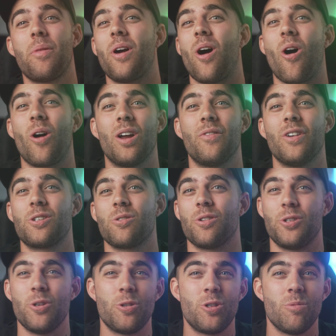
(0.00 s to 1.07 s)
to the RA
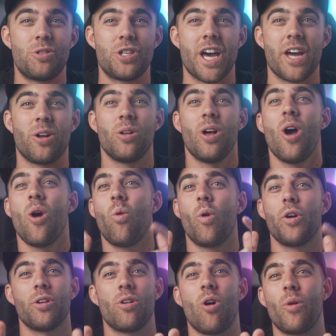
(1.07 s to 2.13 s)
Visuals YouTube channel
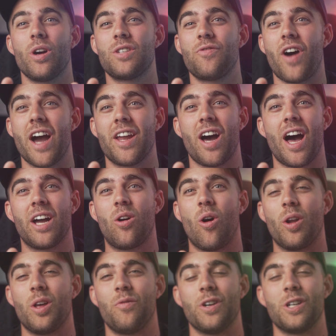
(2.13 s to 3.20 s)
where you'll always find high
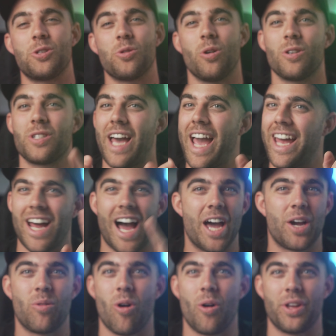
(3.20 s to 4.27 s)
quality visuals and
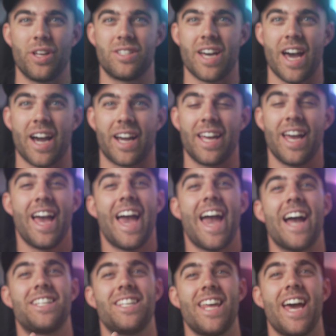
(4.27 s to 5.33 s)
high quality tech.
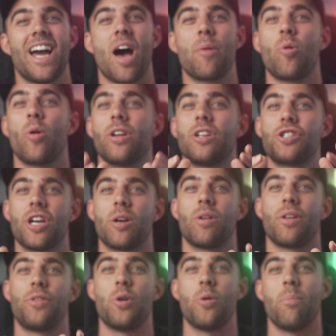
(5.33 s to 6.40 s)
And today I'm going to share
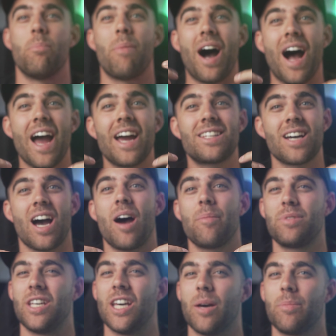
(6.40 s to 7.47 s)
with you my
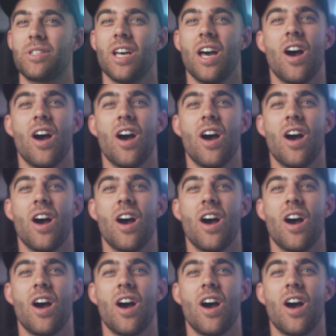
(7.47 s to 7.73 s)
top tips